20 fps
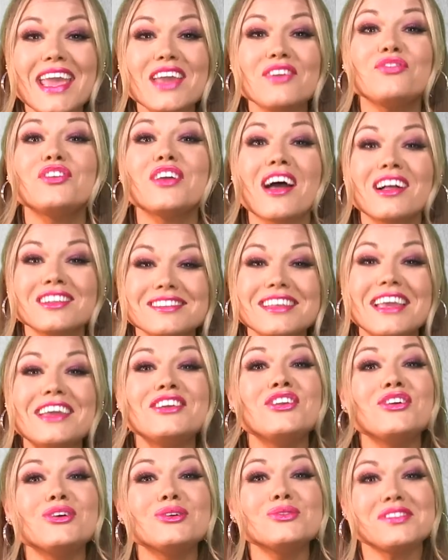Day
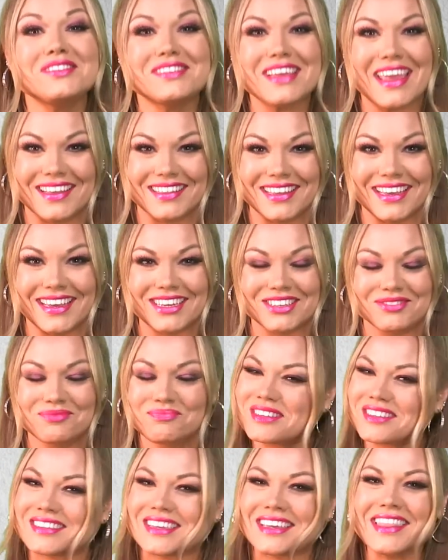Fiancé News Daily.
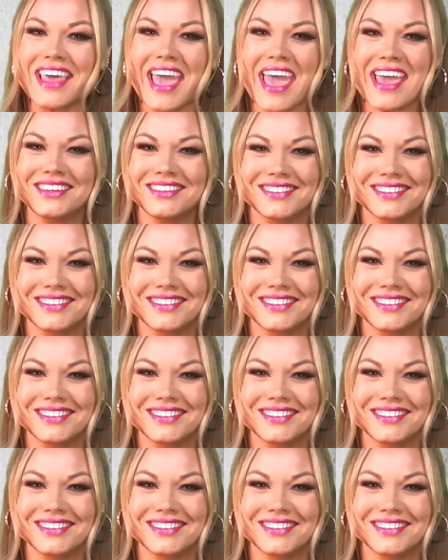See you then.